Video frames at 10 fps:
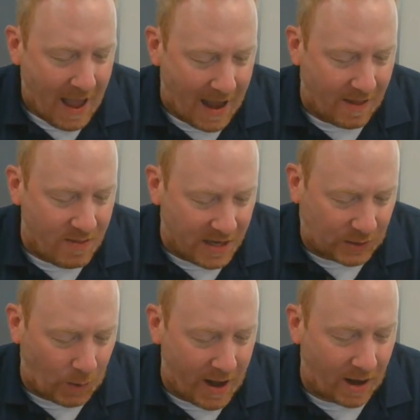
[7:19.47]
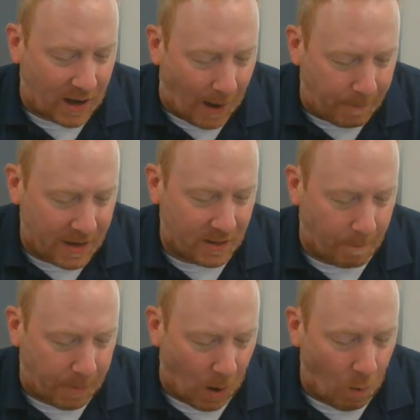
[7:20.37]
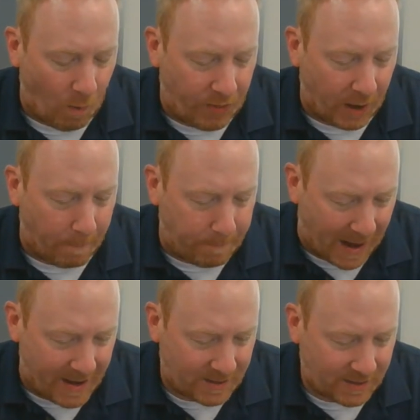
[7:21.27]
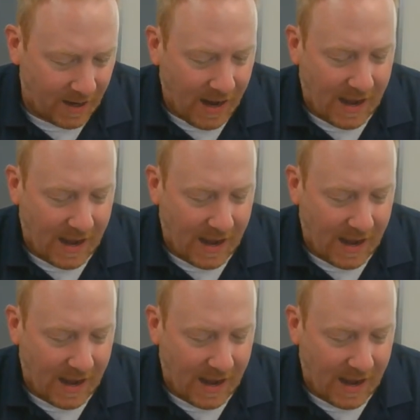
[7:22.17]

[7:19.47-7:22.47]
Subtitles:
and in this way accompanied the boat with their bites.